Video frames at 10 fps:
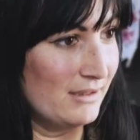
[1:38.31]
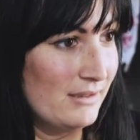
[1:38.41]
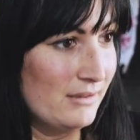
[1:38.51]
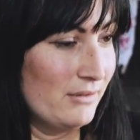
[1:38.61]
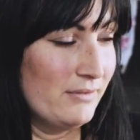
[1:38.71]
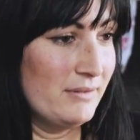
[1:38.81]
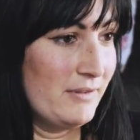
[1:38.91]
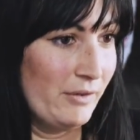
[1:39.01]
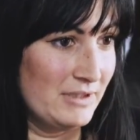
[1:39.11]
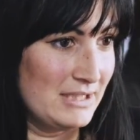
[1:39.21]
her and
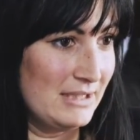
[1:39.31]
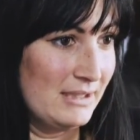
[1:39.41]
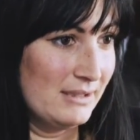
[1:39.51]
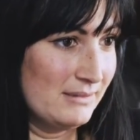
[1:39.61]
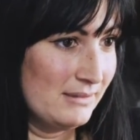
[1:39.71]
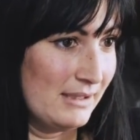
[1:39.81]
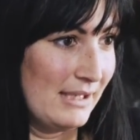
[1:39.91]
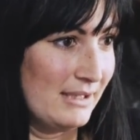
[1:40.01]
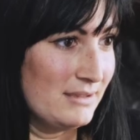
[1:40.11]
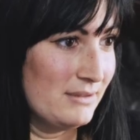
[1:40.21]
obviously the
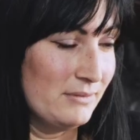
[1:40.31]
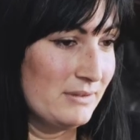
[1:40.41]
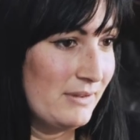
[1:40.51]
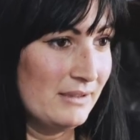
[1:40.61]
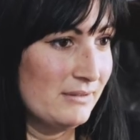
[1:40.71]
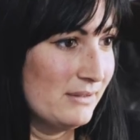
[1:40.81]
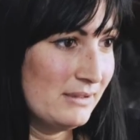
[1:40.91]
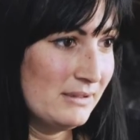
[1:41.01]
cancer was found.